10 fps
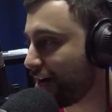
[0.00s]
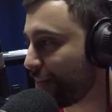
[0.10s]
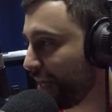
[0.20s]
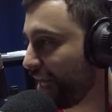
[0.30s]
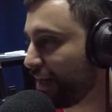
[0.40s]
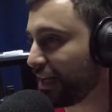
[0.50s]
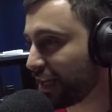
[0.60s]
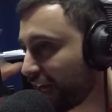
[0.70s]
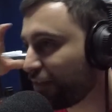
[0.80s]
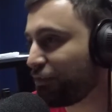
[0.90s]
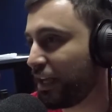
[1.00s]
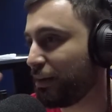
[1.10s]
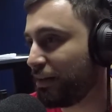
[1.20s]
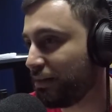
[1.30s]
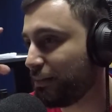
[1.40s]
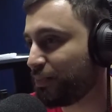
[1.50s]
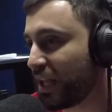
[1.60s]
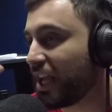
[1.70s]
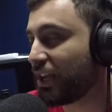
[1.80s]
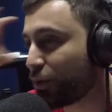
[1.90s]
It
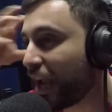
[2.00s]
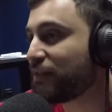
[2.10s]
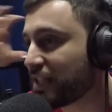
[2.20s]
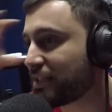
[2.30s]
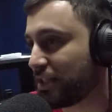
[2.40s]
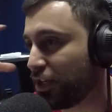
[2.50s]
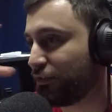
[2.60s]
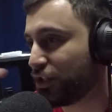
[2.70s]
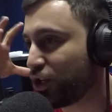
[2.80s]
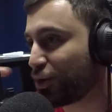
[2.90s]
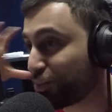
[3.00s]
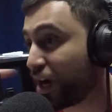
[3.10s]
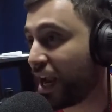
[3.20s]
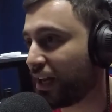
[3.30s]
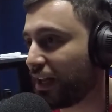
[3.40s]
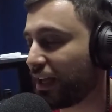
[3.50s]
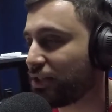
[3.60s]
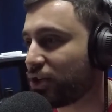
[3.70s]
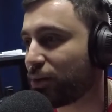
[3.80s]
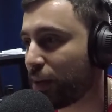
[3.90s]
engraves itself into your brain, like
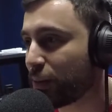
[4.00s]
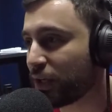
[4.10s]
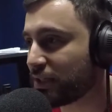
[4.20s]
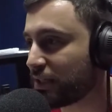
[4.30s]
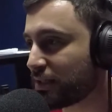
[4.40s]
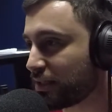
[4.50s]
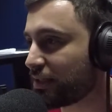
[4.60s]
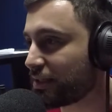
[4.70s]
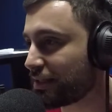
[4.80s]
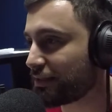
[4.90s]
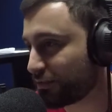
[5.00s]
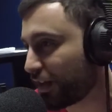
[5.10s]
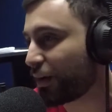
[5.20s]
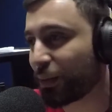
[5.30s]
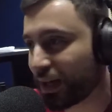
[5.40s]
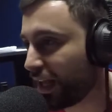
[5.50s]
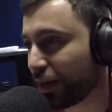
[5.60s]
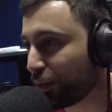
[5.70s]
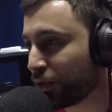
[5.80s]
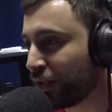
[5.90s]
into your memories. It's very
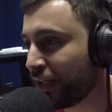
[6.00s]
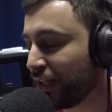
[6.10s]
relatable.